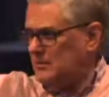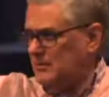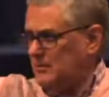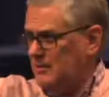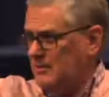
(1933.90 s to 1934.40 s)

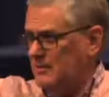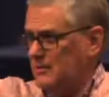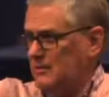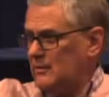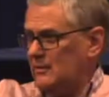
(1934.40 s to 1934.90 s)

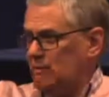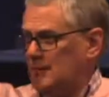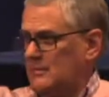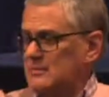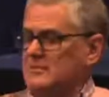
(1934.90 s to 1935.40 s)

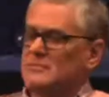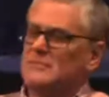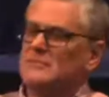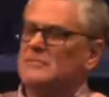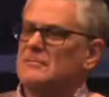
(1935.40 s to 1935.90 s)

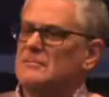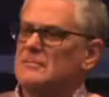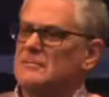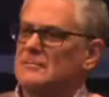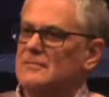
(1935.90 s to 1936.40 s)

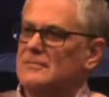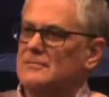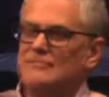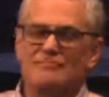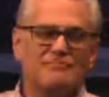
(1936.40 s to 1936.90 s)

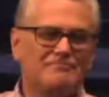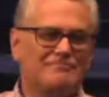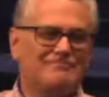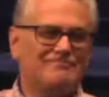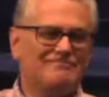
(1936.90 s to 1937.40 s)

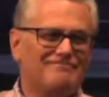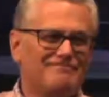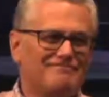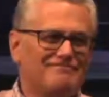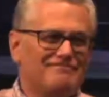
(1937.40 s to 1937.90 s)

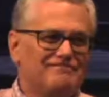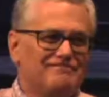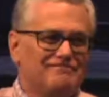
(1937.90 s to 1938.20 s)
No one is speaking in this clip.